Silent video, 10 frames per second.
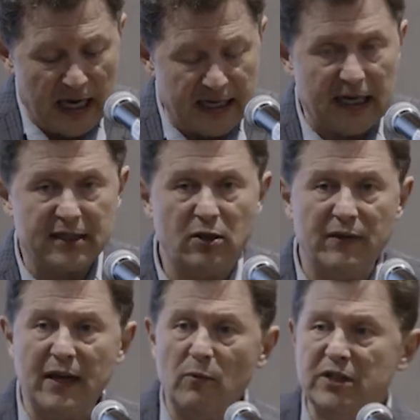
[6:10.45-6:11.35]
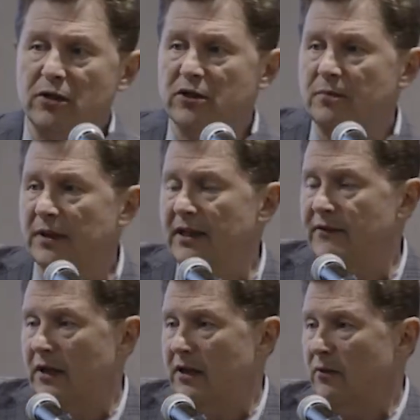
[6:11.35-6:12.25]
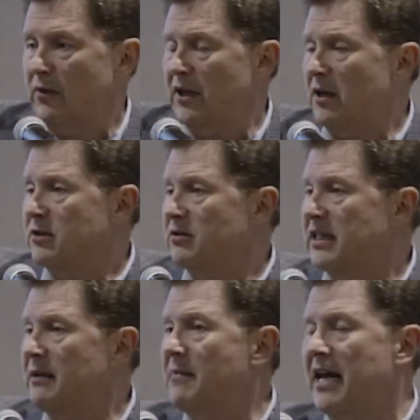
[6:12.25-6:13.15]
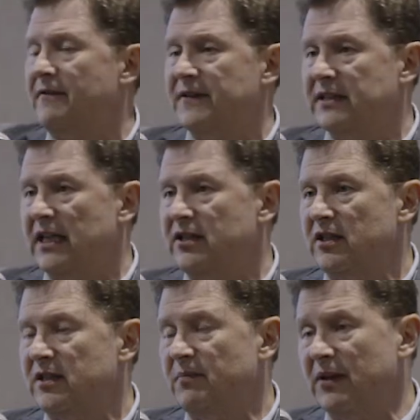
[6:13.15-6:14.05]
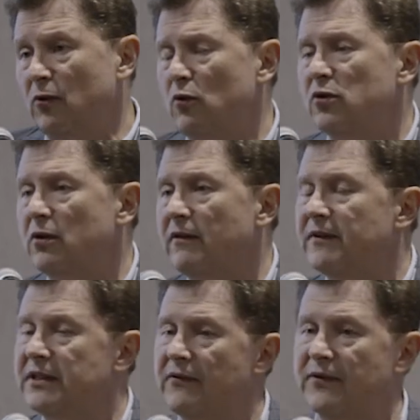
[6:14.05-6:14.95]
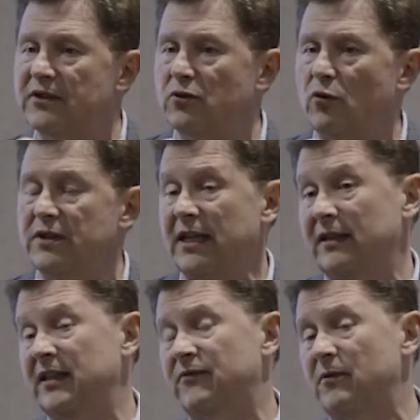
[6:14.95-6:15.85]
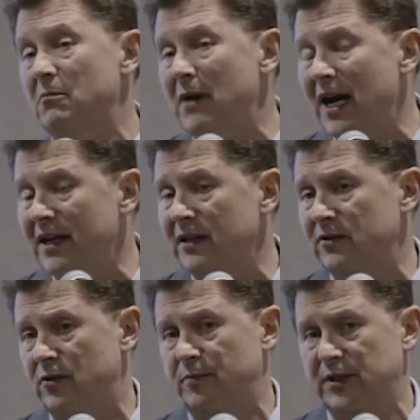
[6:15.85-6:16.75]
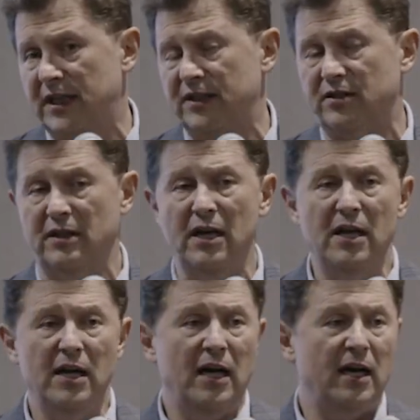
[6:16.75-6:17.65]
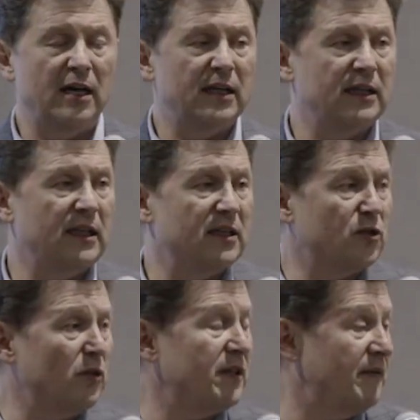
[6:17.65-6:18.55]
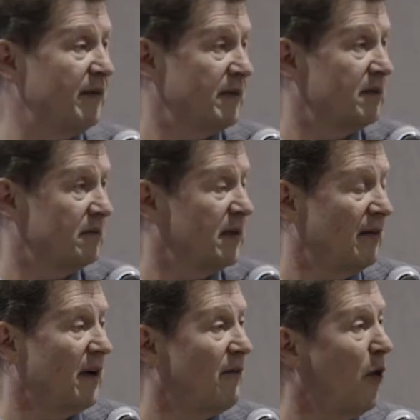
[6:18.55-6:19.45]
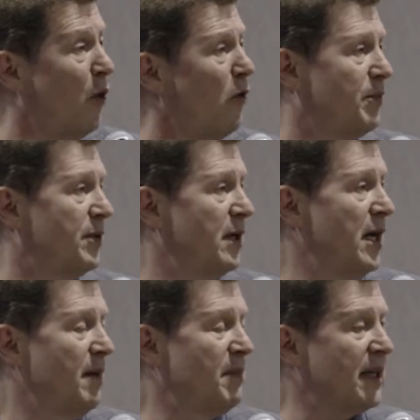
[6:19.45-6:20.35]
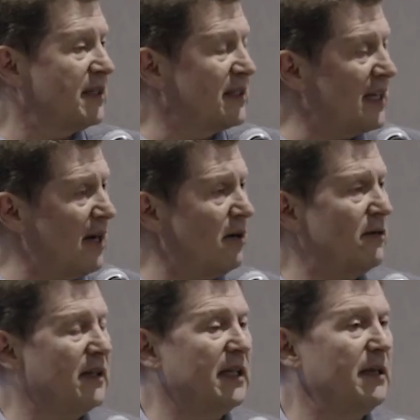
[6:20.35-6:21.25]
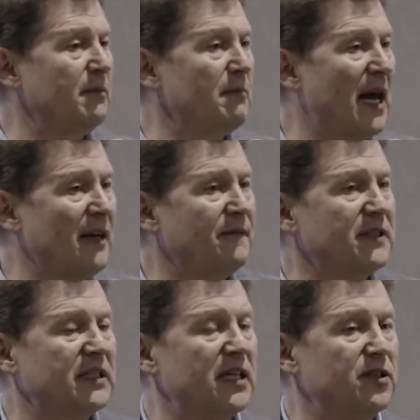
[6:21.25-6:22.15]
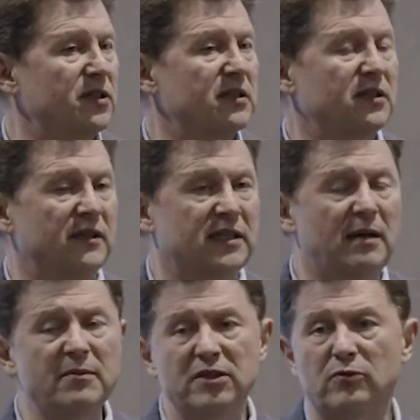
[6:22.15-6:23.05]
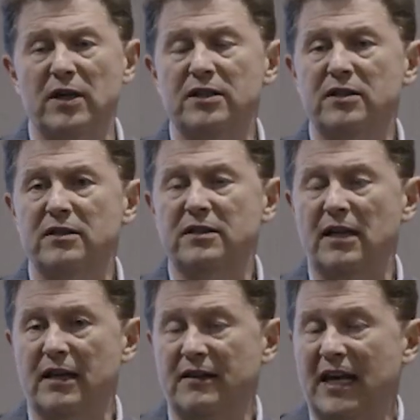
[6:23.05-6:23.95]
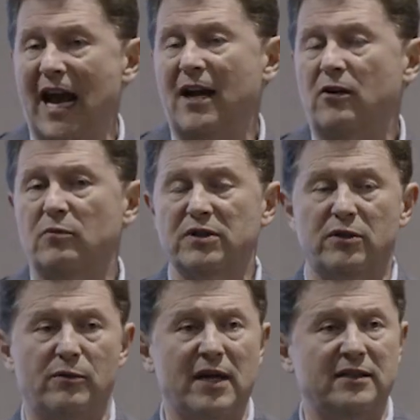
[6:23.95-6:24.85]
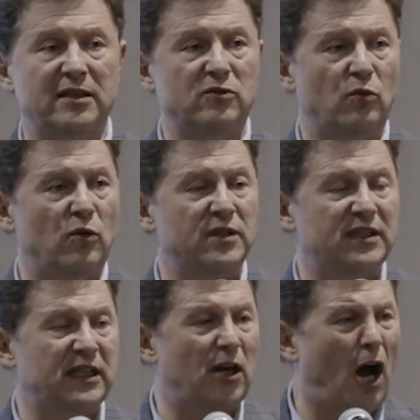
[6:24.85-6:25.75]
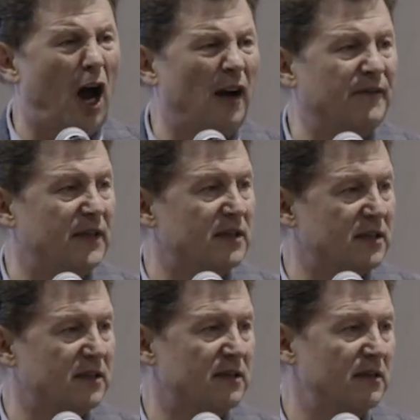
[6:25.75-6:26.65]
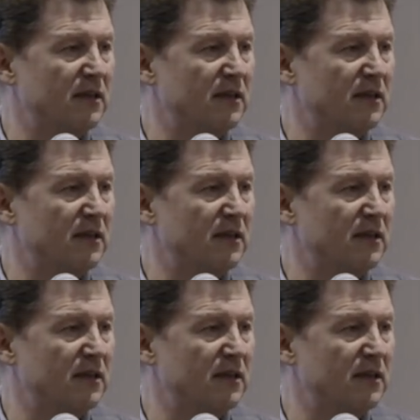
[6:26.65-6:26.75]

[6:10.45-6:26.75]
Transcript: And so then we turn to Bolivia, and we also see manifestations, but those are of a different source, at least from my interpretation, a source of even of hope, because there the manifestations, the demonstrations, and the anger was directed towards the obvious